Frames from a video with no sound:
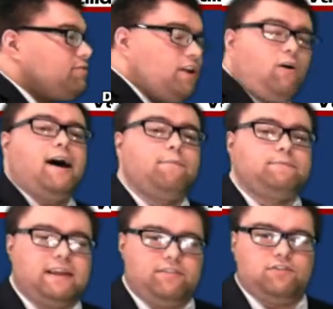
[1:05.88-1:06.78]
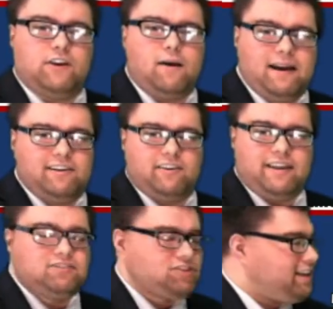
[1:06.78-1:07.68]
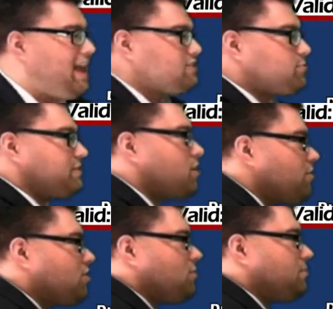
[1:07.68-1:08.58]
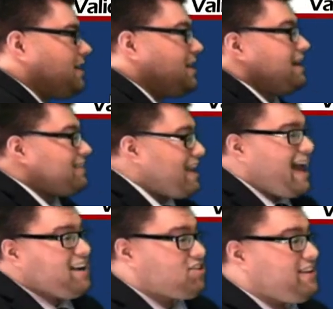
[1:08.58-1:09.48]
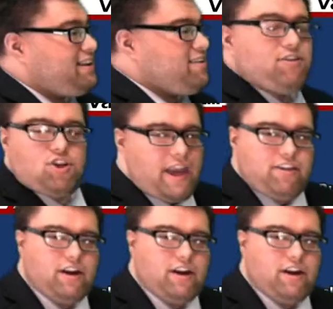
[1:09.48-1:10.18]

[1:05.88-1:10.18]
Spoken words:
NOAA updated the drought monitor yesterday, as we told you. They actually didn't change